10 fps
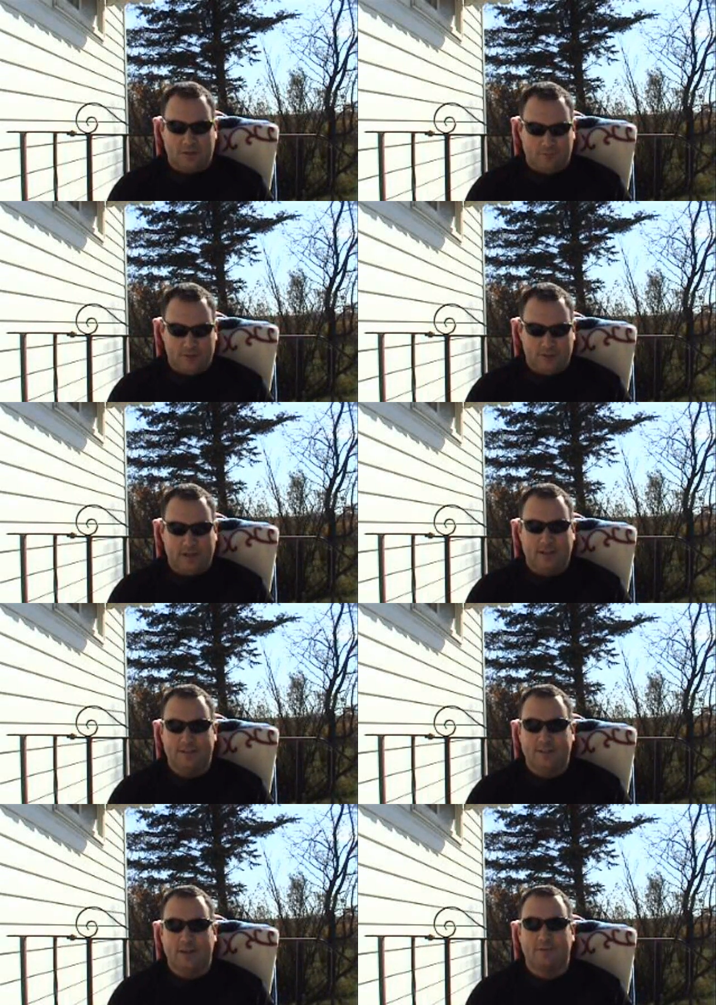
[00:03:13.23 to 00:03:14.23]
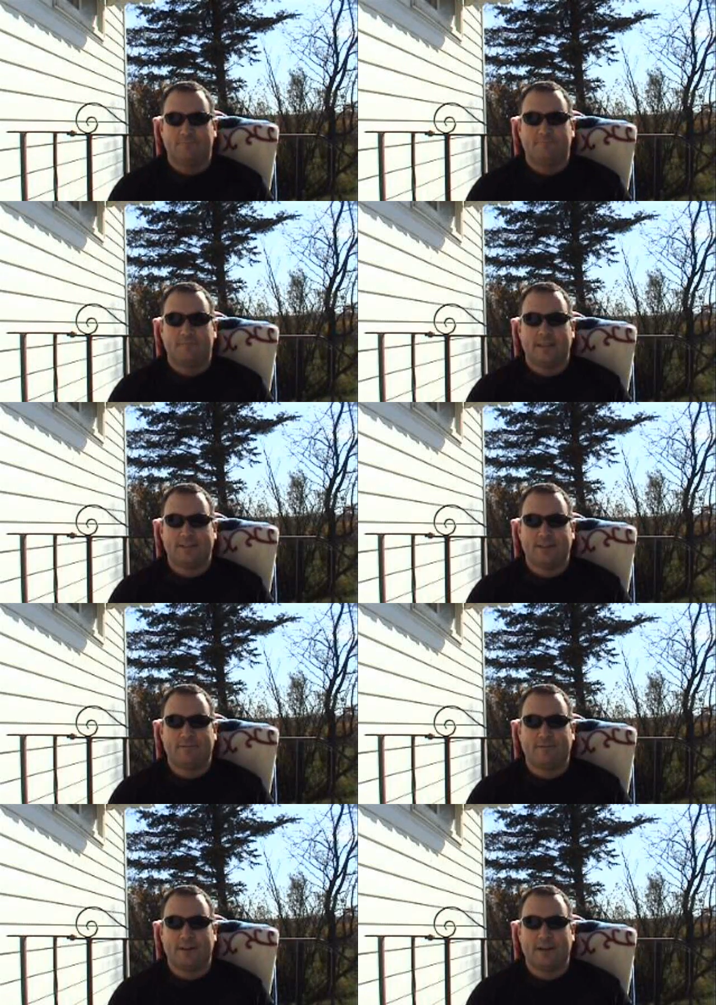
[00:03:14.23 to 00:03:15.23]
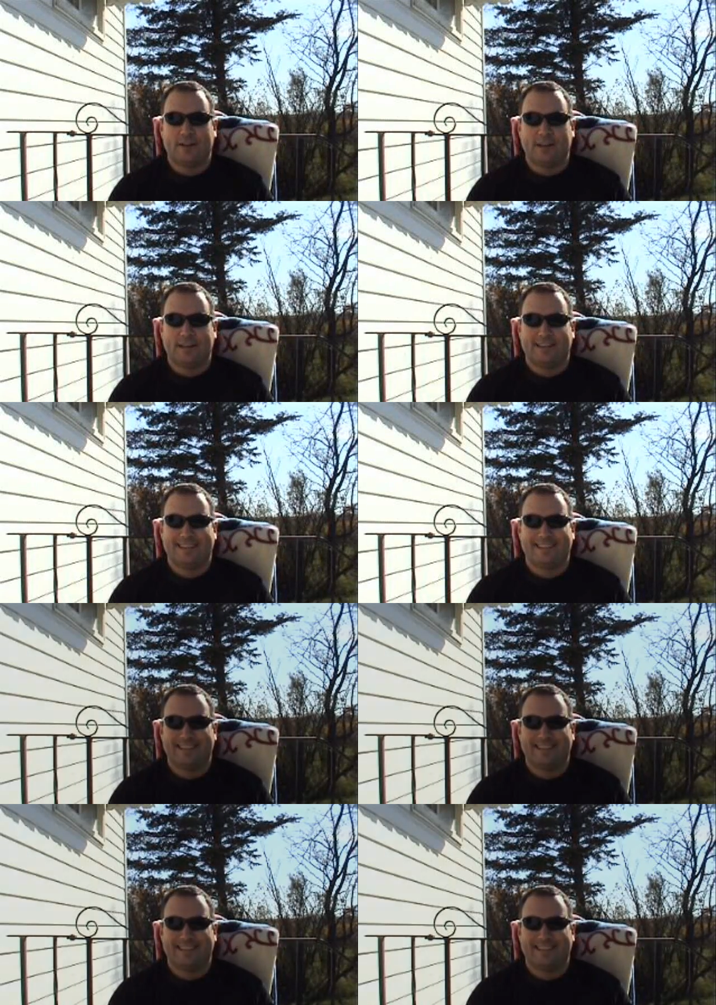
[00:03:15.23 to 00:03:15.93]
So we'll see how things go. That's enough for now, I think.